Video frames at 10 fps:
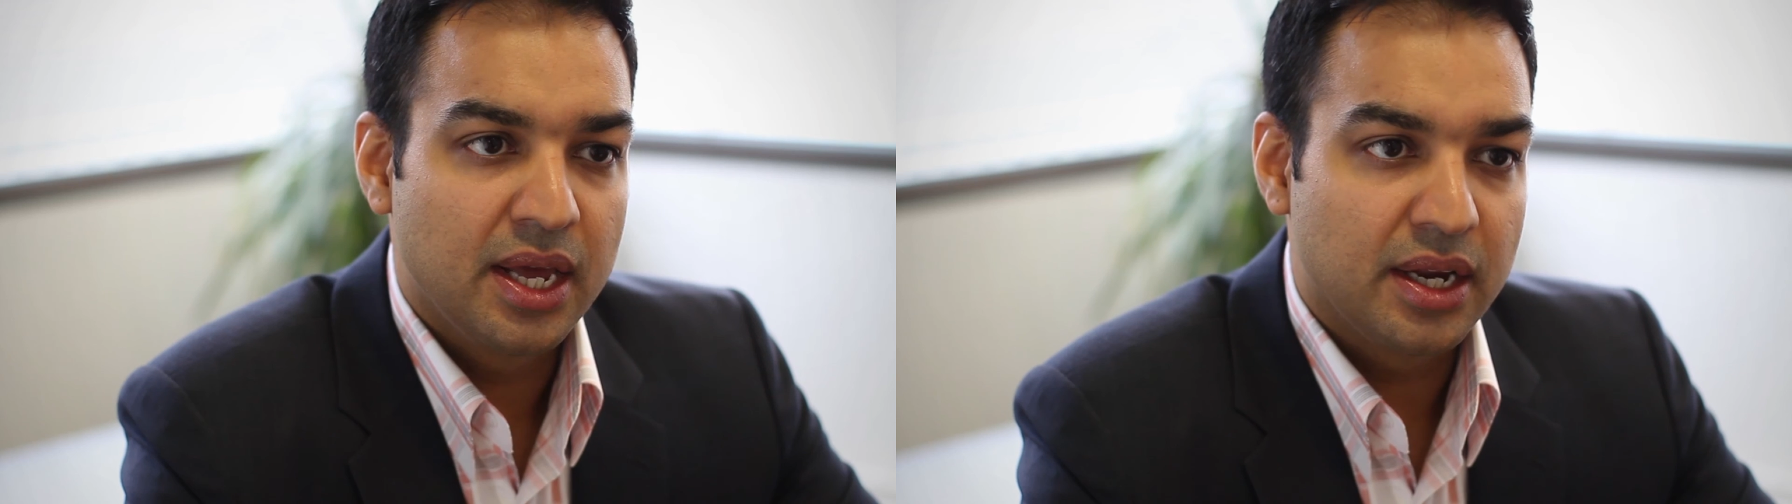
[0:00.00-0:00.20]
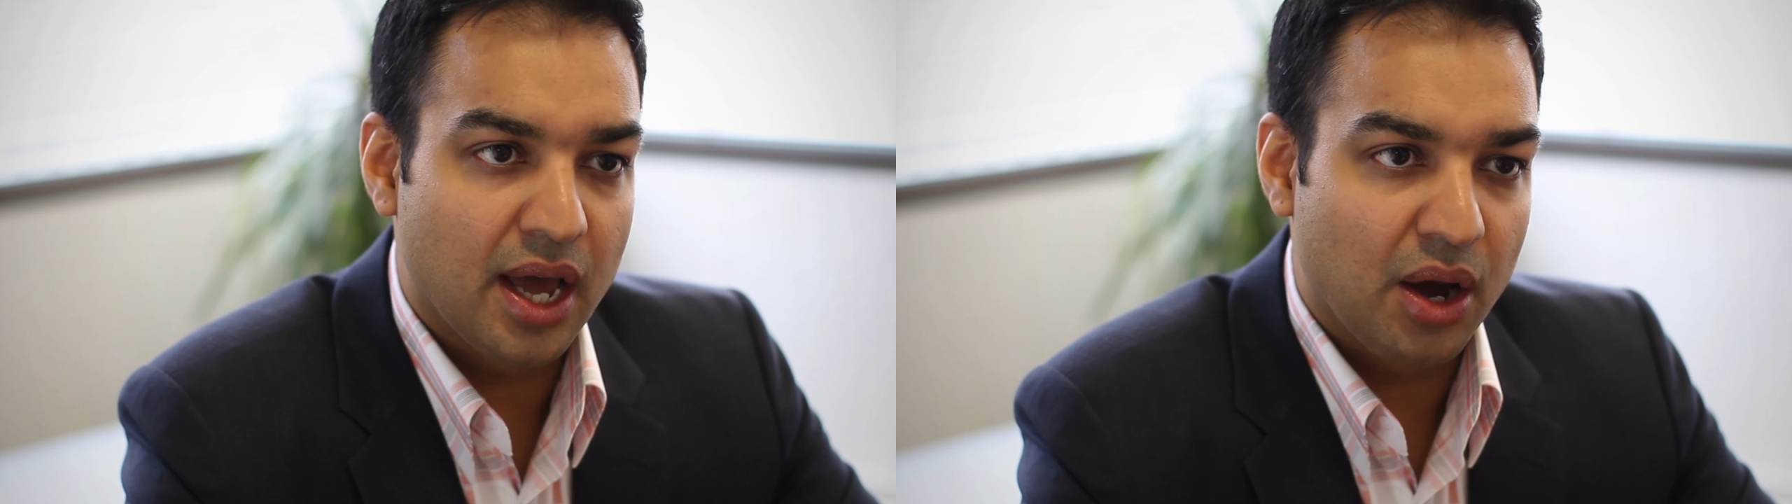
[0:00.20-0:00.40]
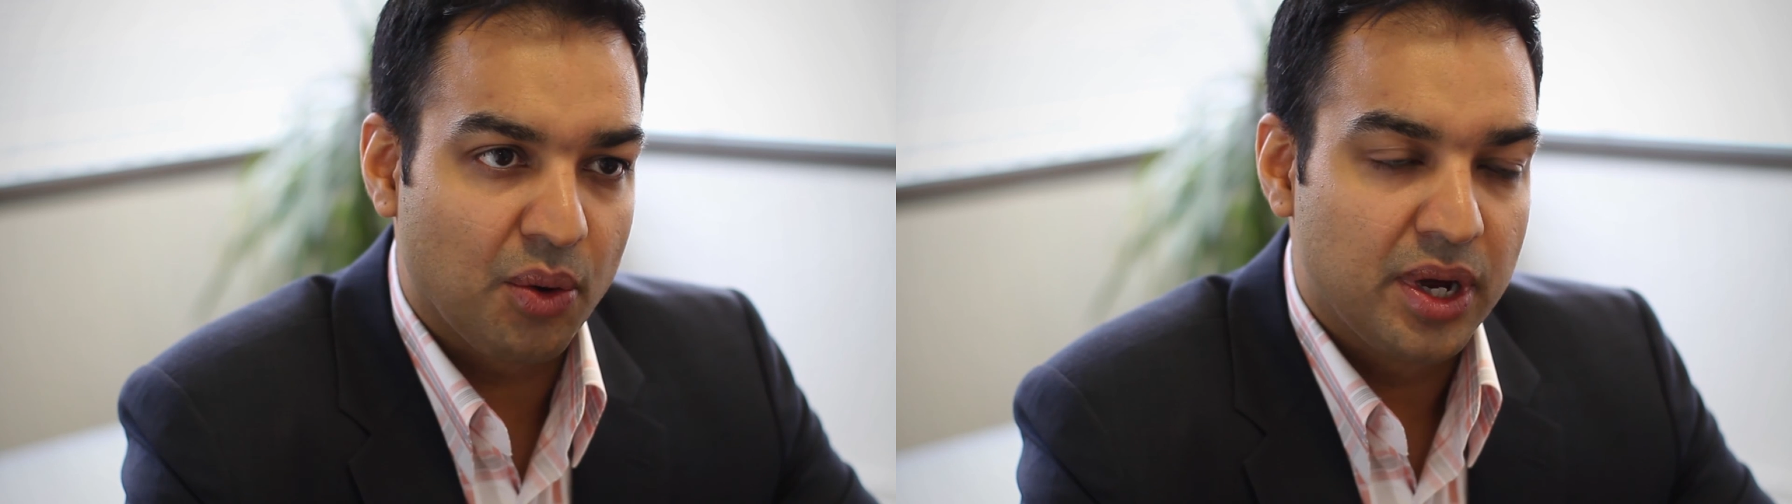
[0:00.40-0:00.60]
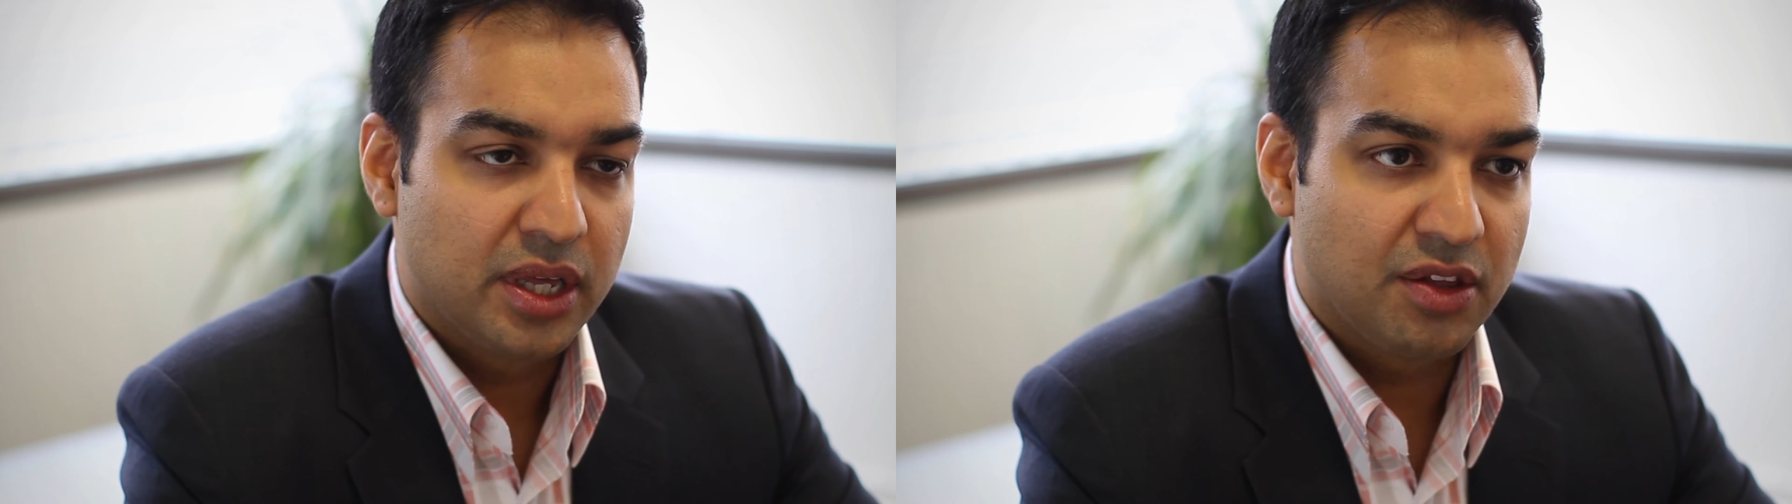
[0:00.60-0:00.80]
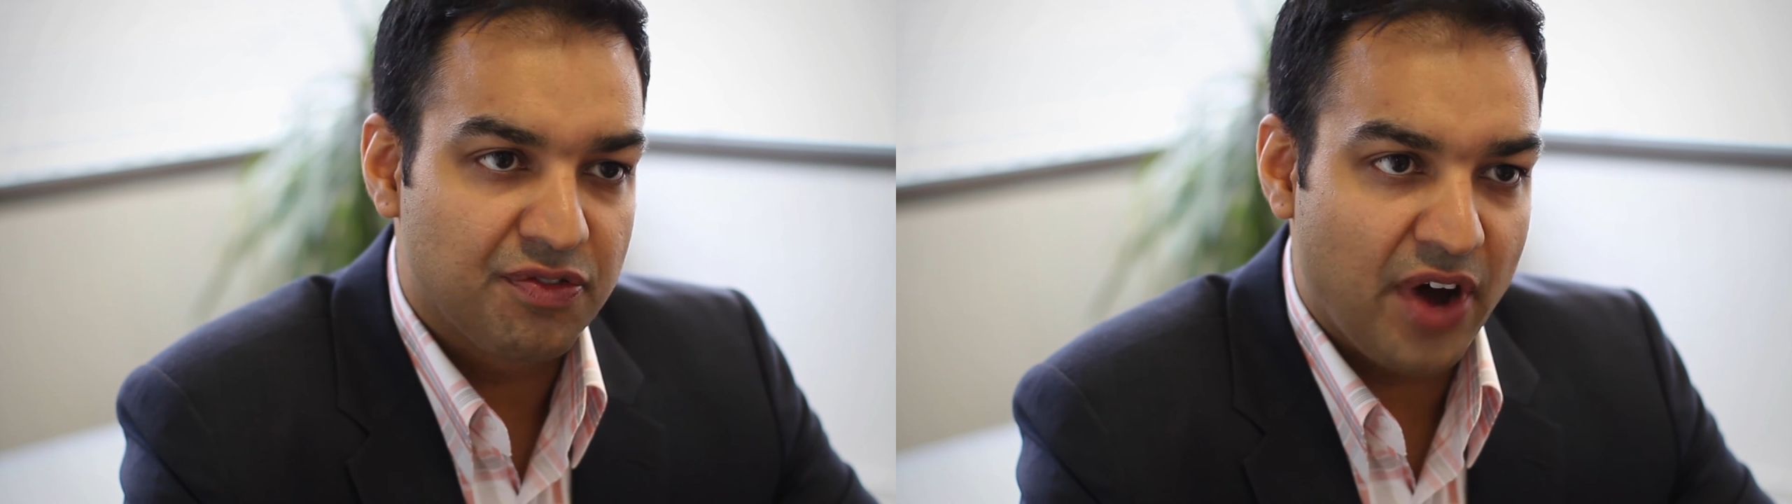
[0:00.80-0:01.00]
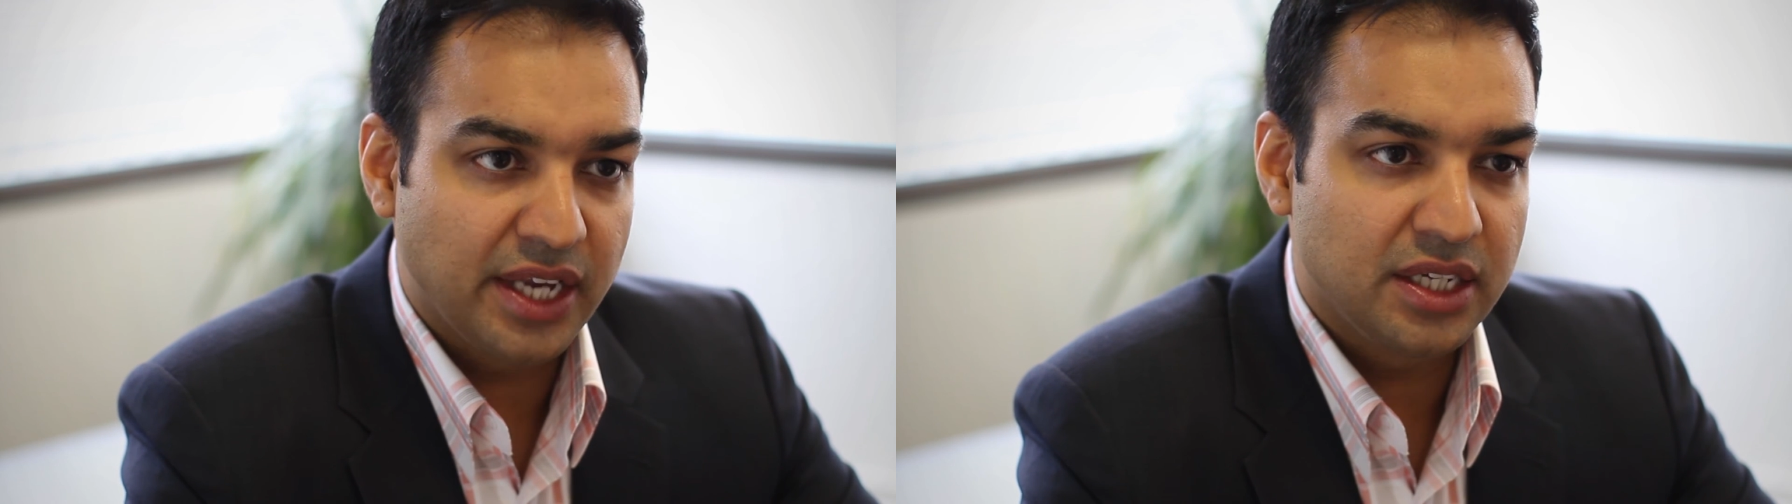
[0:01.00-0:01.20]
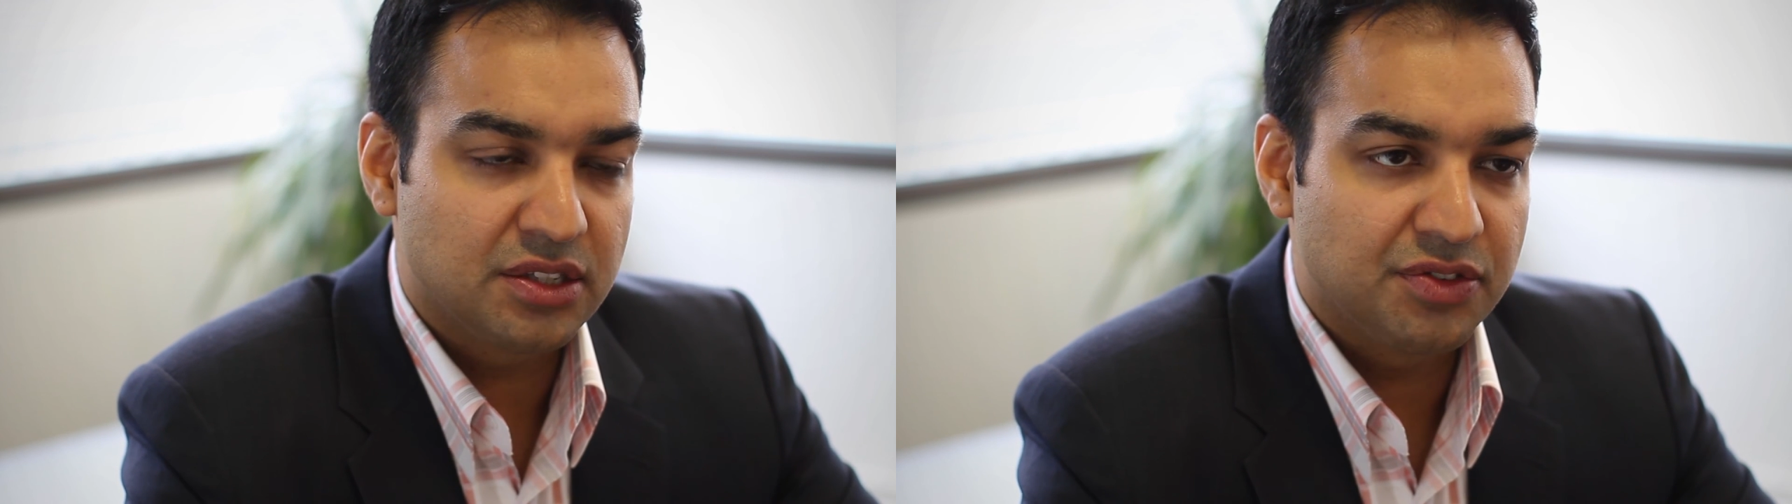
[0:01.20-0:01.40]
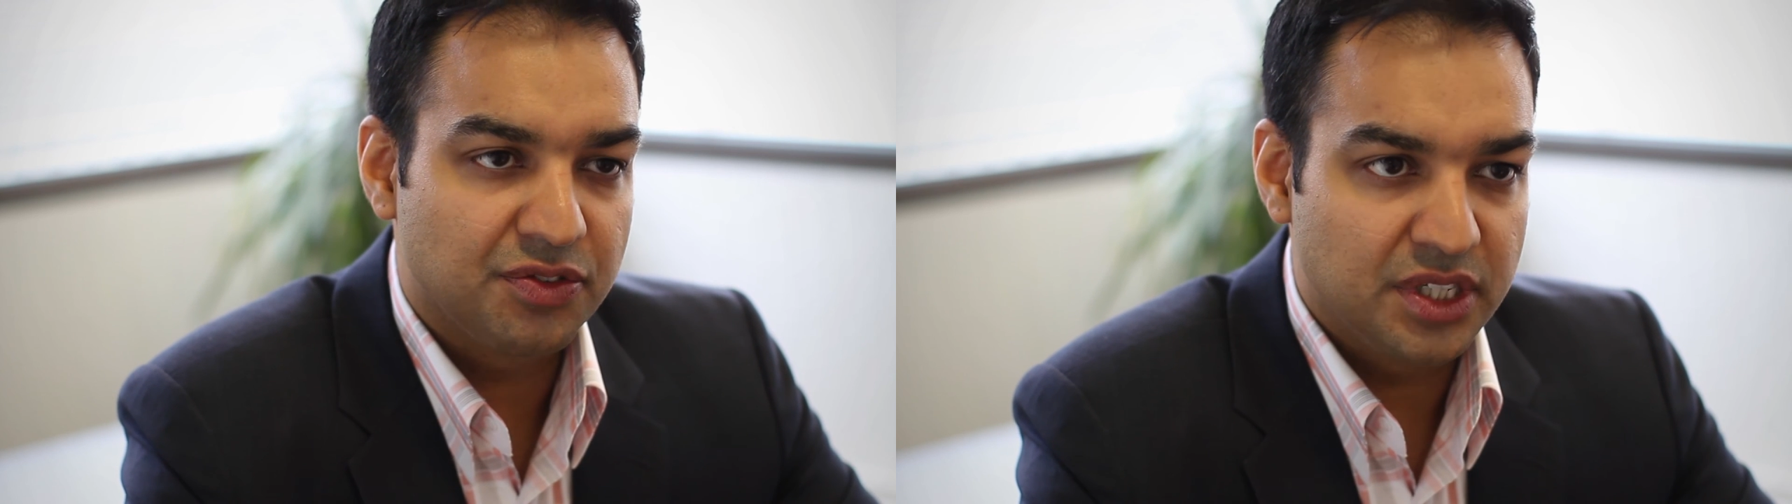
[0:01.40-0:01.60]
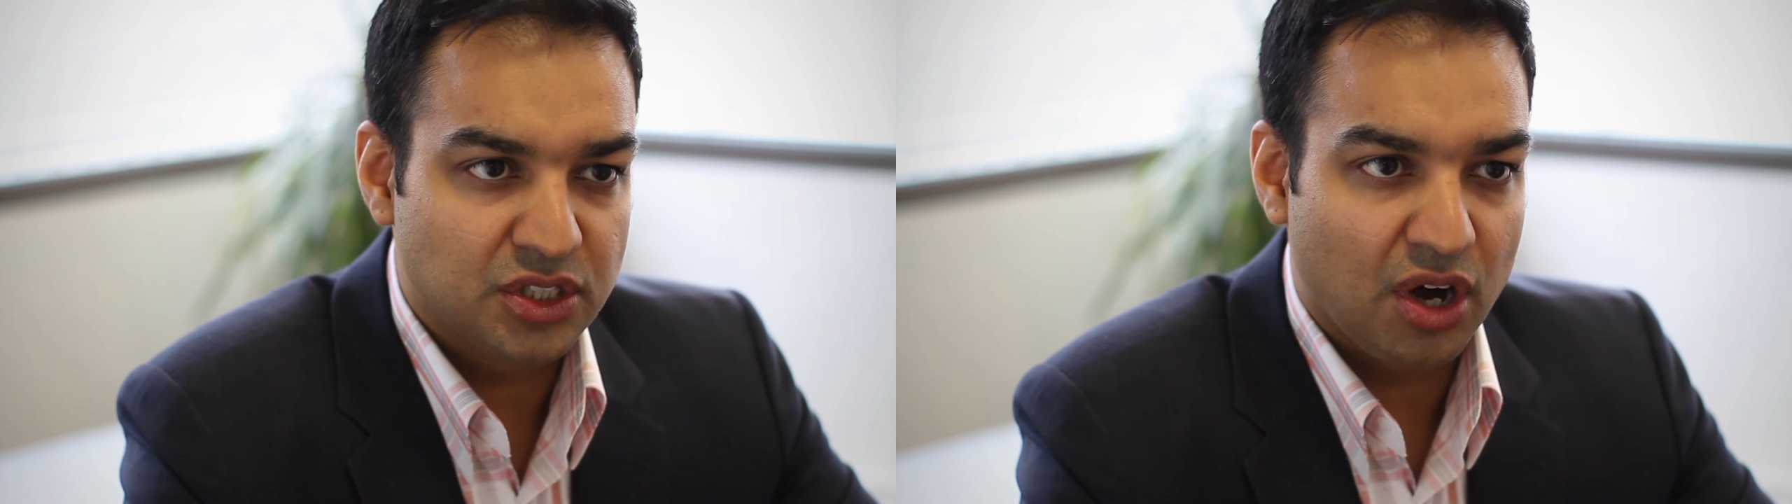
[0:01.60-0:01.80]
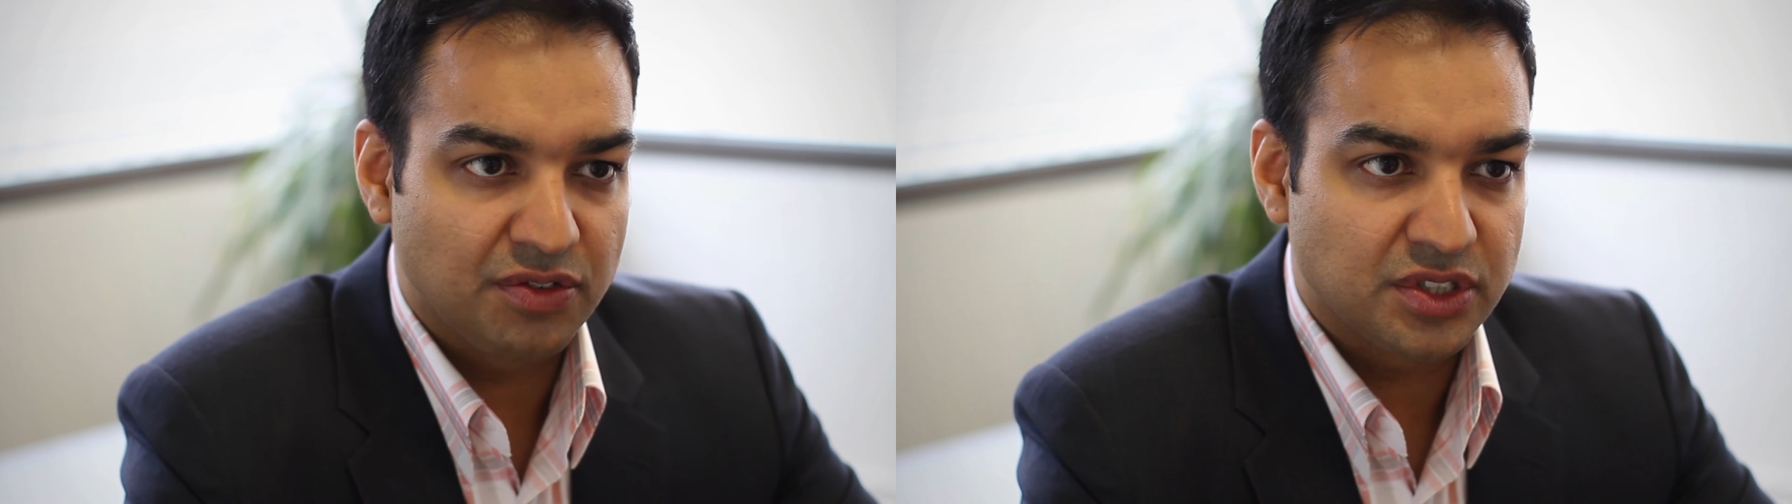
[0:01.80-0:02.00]
Now, the findings of the visa
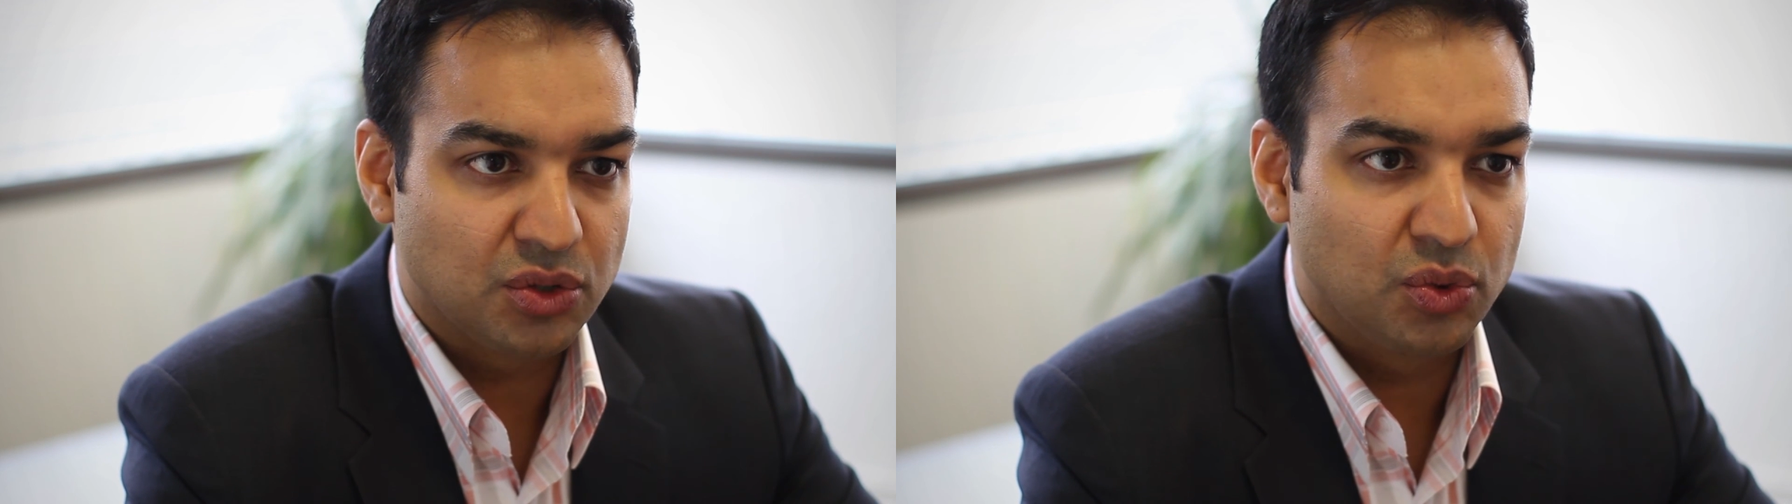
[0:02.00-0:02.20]
officer